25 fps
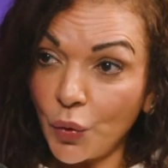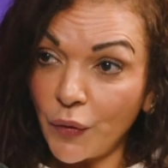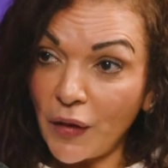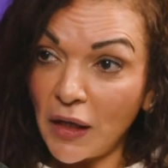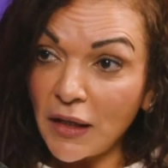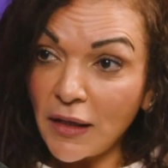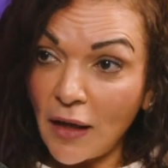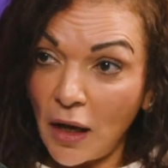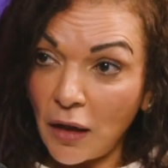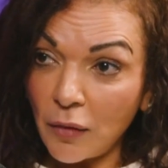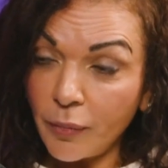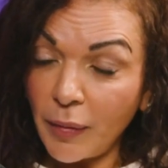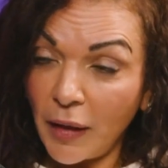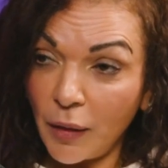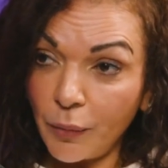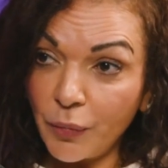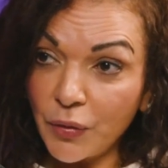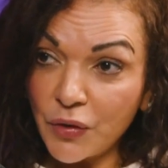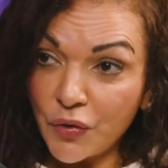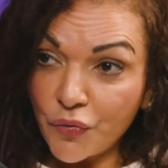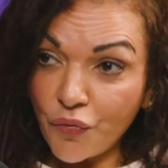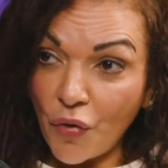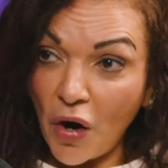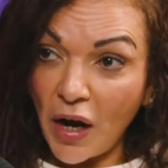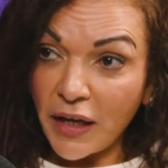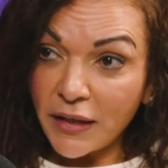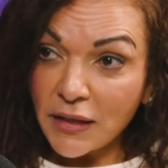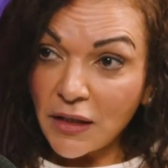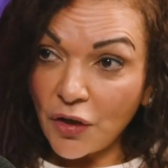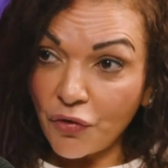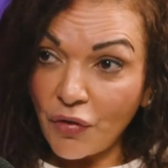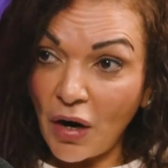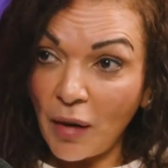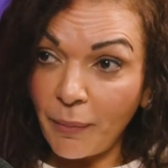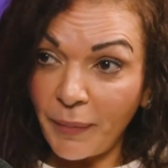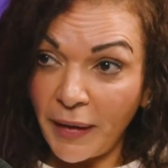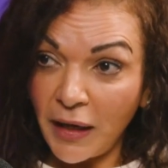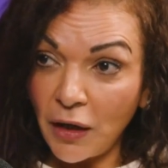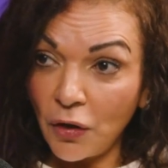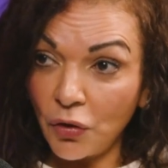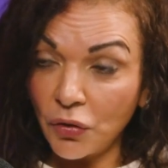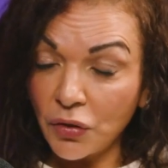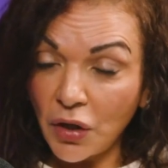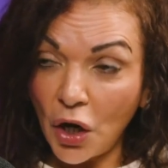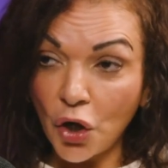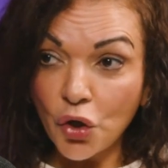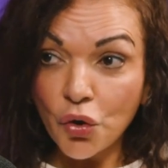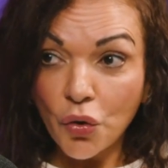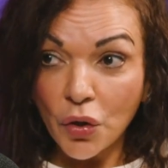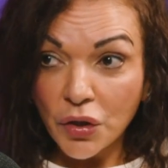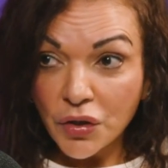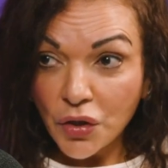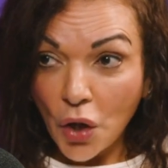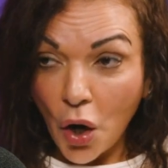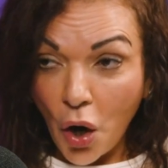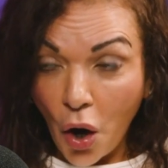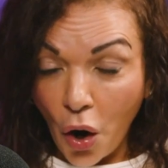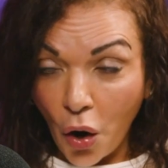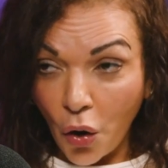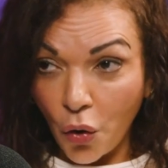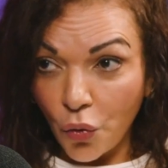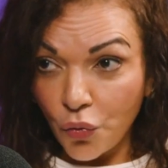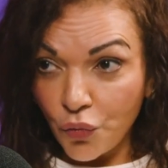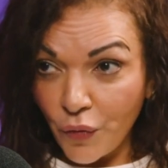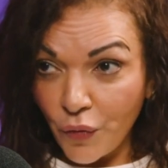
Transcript: that young people's rights are upheld across a whole